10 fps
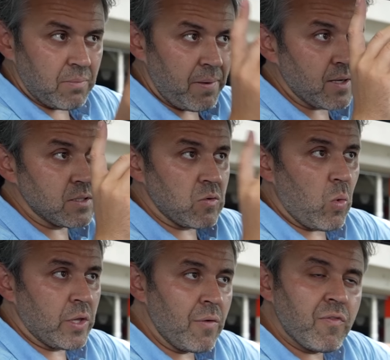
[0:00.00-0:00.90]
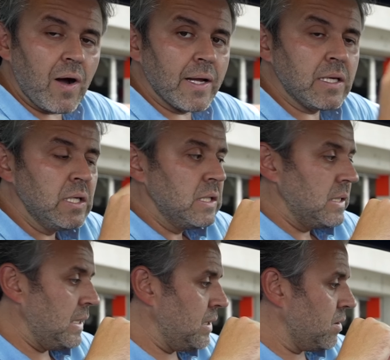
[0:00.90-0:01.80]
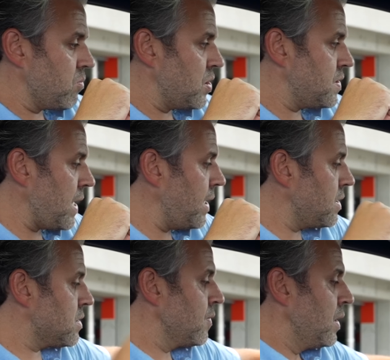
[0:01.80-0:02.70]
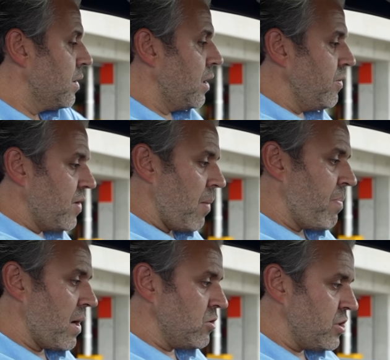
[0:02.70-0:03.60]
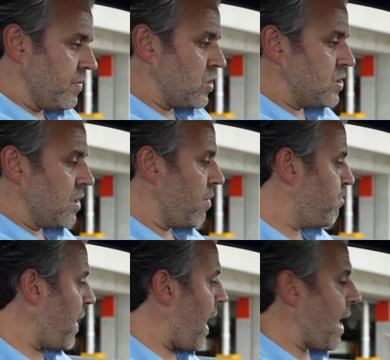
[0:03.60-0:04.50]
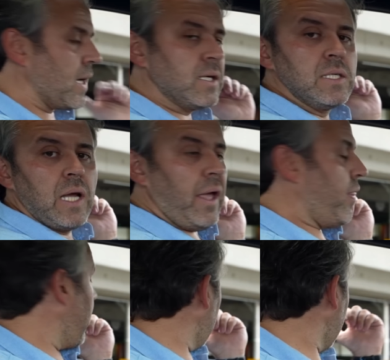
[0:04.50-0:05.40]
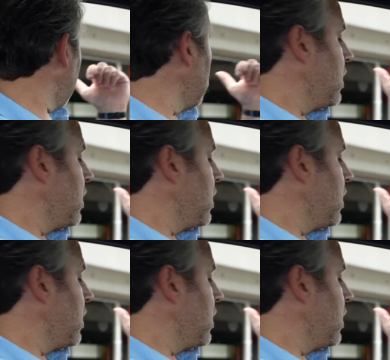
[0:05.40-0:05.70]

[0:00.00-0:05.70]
comparison to what you find in the Mercedes. Then you've got pedal shifters in the back, and then